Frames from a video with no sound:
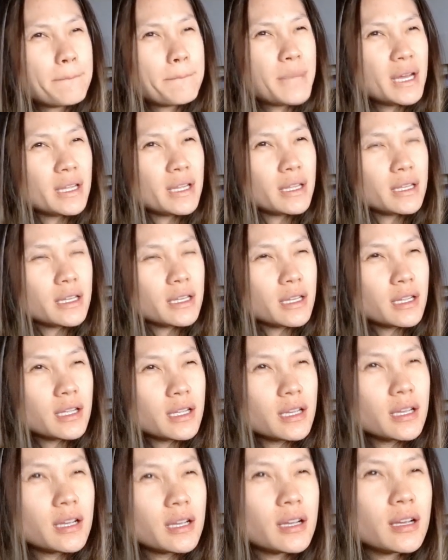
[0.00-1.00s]
but
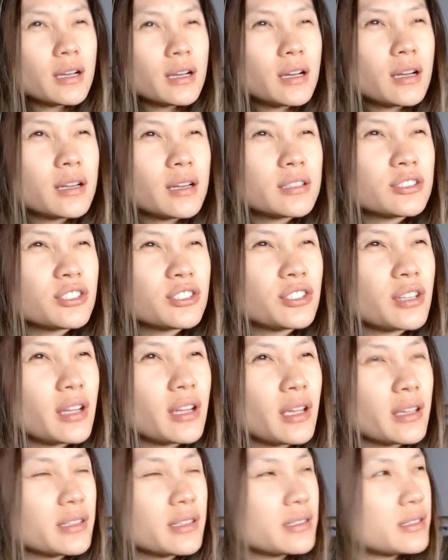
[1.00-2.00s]
should
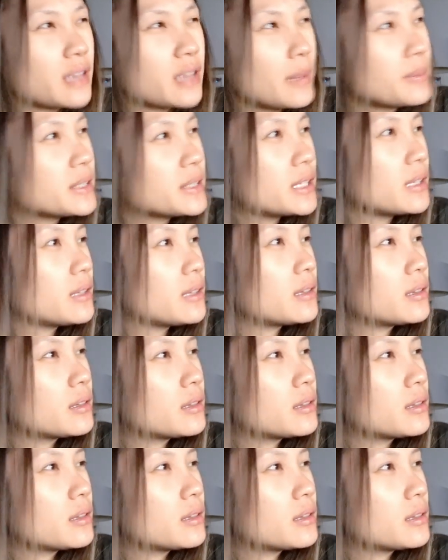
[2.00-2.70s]
I accept it?